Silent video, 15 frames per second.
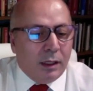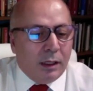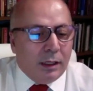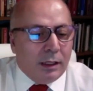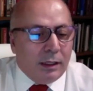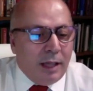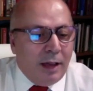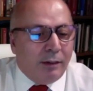
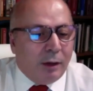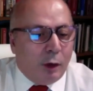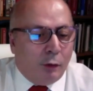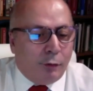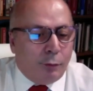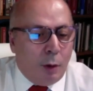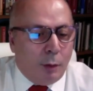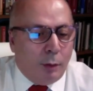level of
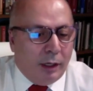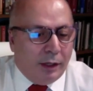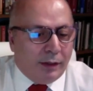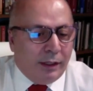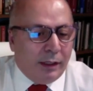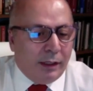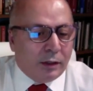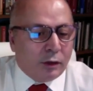
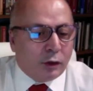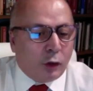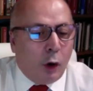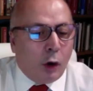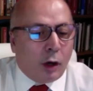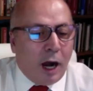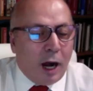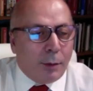mobility. So
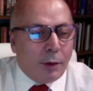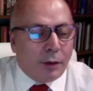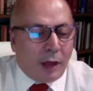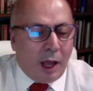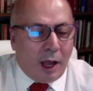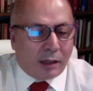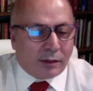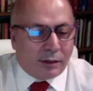carbon
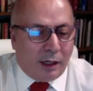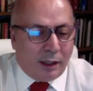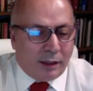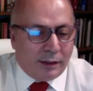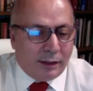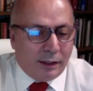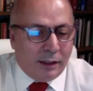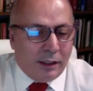dioxide
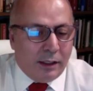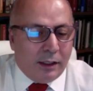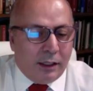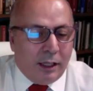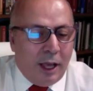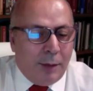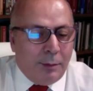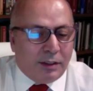
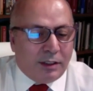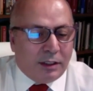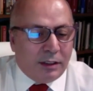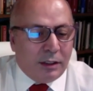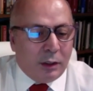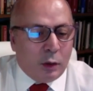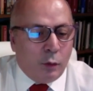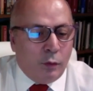emission
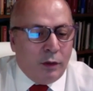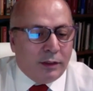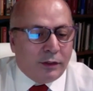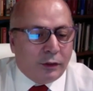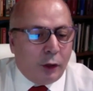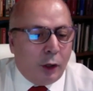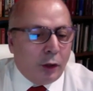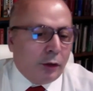will
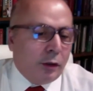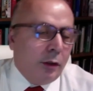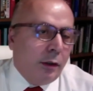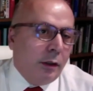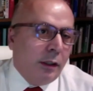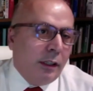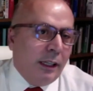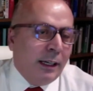certainly
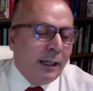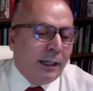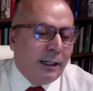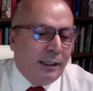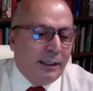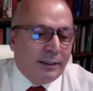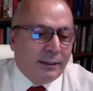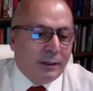
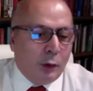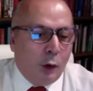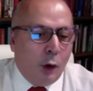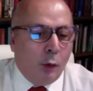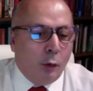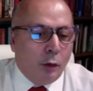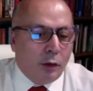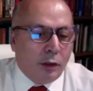increase
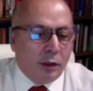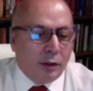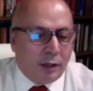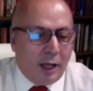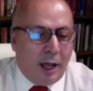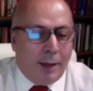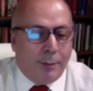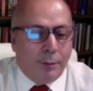over
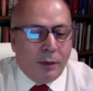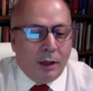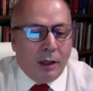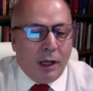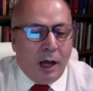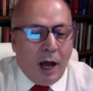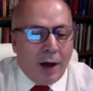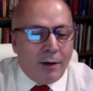time.
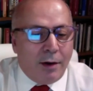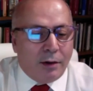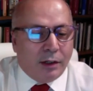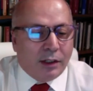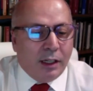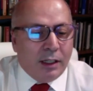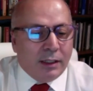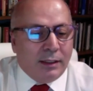However,
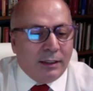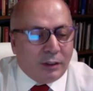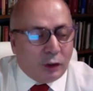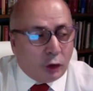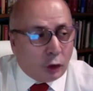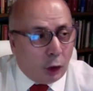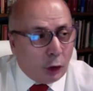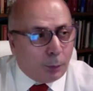this
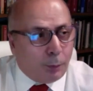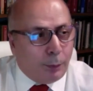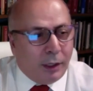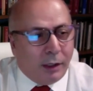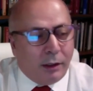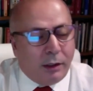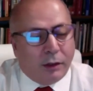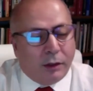short
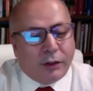period